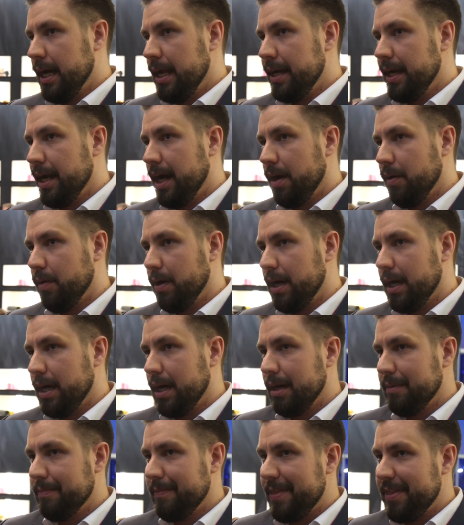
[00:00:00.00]
Now,
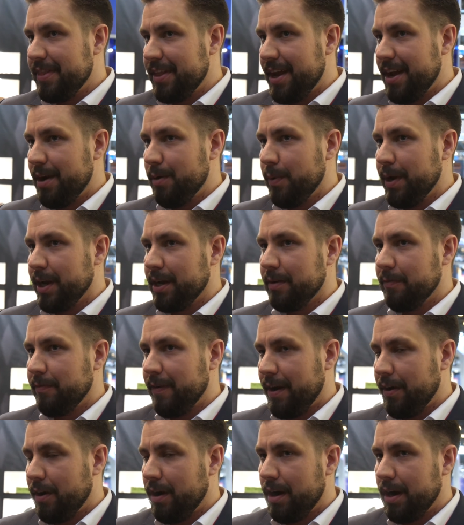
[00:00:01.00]
um, there we can
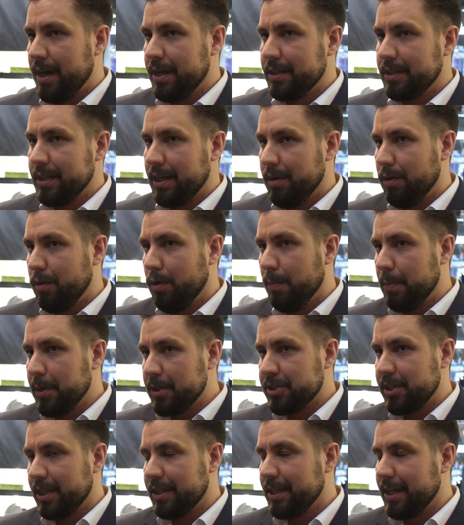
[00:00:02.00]
vary the,
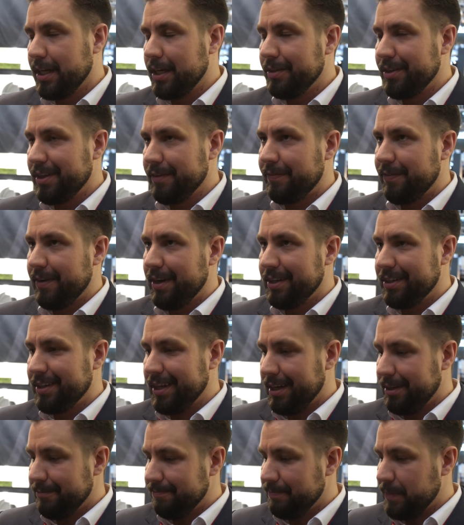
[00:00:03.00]
obviously the different
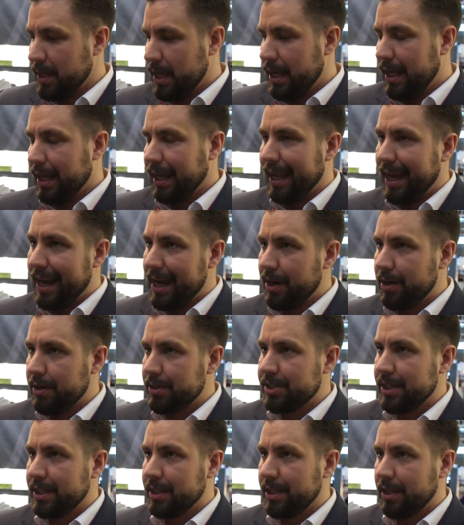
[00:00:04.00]
um,
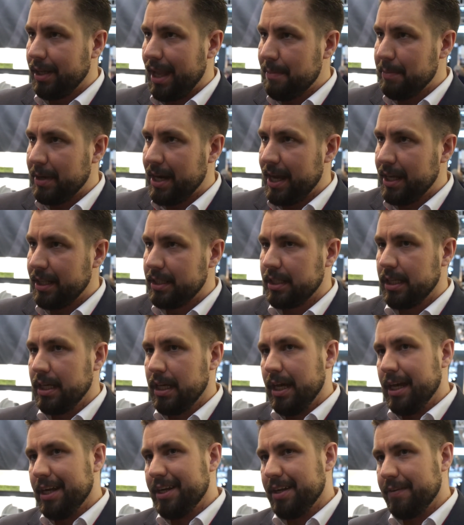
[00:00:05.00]
layers in the laminate
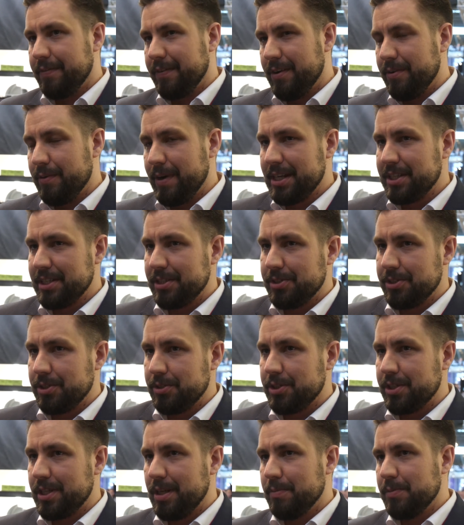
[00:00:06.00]
different resin
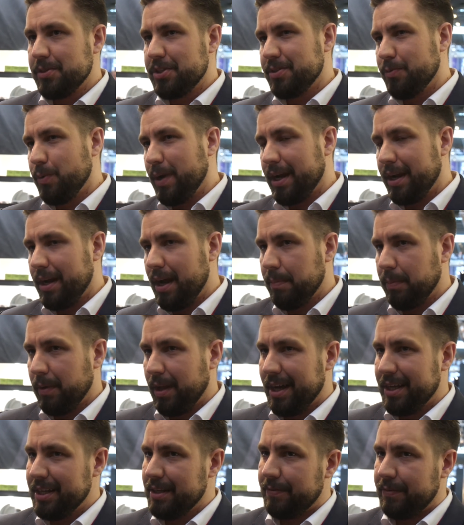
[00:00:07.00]
systems. We can
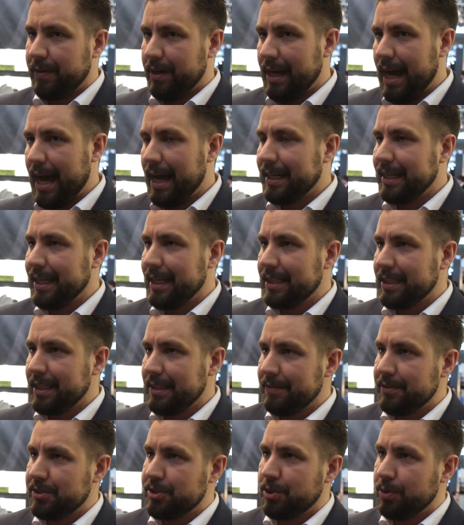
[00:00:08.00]
apply different
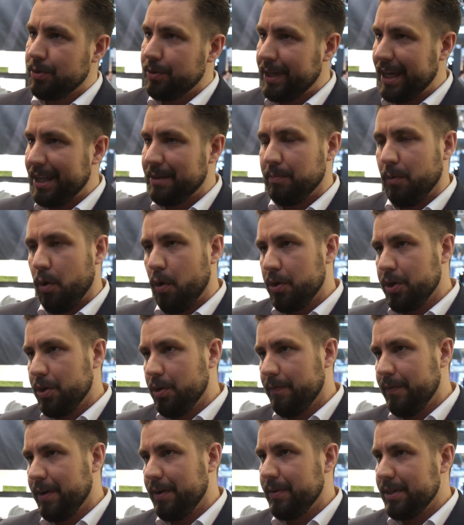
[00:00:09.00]
additives to get more
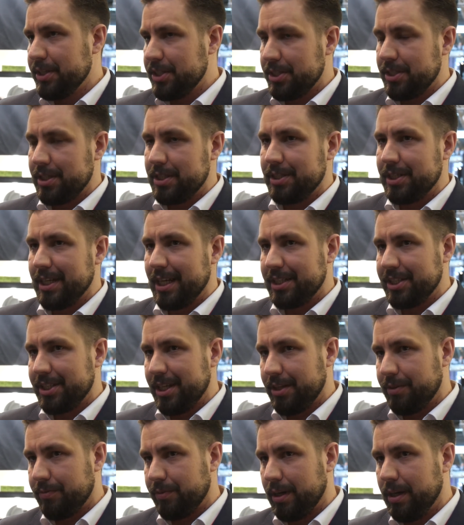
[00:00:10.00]
UV resistance,
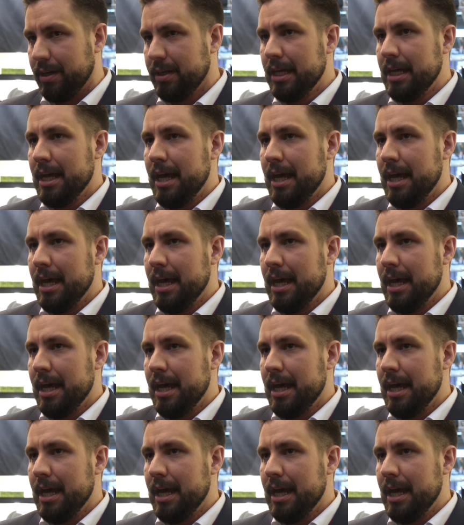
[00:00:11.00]
etc.